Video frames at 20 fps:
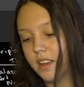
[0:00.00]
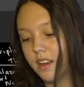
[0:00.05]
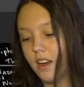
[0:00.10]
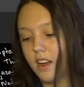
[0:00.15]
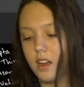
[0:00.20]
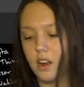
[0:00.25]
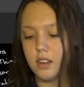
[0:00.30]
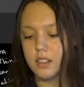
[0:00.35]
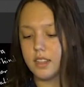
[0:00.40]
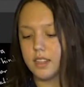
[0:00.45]

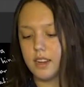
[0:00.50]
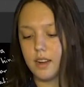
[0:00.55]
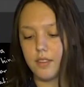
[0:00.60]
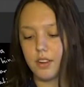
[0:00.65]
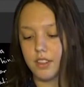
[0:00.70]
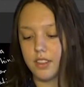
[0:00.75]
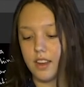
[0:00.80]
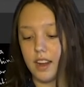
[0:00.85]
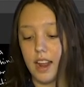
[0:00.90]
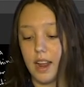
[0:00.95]
I honestly
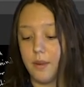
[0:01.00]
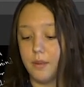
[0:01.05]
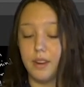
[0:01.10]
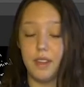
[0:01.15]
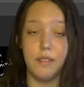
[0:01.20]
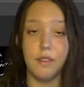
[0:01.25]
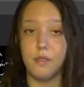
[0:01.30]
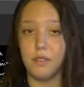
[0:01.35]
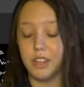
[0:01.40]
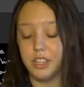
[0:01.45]
never thought I would
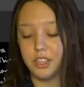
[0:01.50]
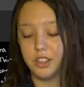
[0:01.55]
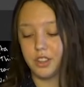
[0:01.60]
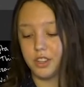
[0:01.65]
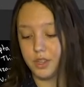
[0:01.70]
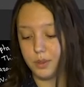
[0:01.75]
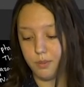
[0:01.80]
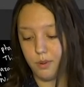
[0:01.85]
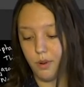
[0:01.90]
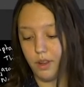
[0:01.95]
even reach
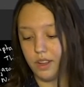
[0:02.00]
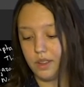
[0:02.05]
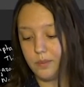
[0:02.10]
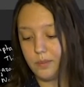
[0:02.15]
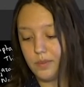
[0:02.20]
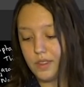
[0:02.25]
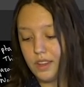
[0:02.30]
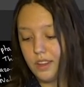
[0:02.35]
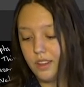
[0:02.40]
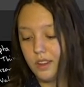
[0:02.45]
this point.
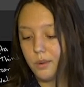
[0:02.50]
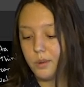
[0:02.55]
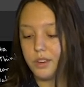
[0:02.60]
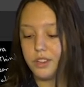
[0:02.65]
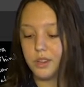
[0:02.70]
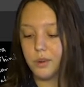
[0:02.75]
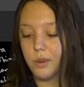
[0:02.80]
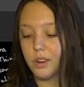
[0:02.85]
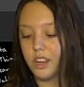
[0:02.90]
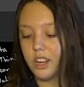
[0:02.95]

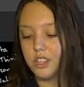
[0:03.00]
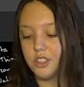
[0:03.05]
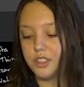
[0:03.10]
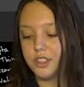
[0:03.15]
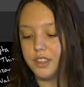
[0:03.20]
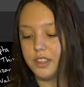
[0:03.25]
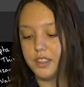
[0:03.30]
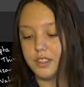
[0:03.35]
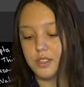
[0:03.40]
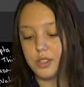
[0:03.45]
Reaching
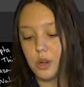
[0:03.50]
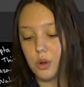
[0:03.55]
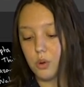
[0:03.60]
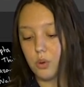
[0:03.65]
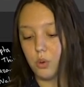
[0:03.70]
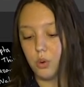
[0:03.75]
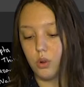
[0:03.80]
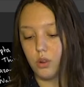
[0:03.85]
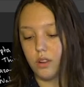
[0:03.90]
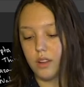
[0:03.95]
100 is so
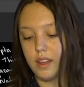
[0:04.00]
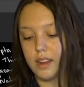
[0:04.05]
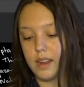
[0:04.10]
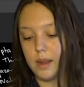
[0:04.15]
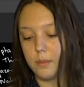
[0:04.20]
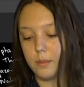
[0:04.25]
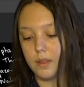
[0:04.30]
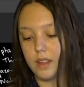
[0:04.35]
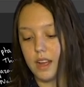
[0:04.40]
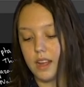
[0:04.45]
cool, and
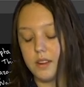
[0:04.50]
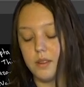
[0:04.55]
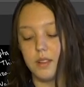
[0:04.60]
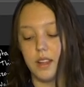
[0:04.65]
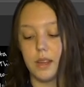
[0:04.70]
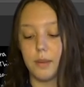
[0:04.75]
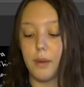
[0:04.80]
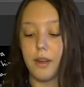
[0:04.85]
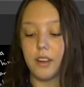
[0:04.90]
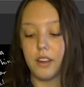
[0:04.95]
I'm glad you
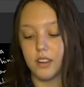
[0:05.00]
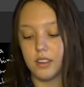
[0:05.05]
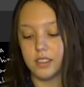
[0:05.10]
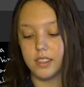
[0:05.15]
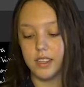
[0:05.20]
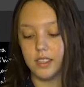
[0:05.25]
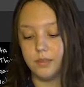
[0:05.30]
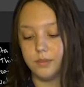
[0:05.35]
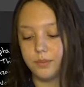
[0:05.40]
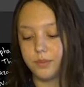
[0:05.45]
like my
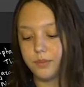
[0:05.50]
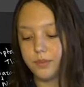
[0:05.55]
content.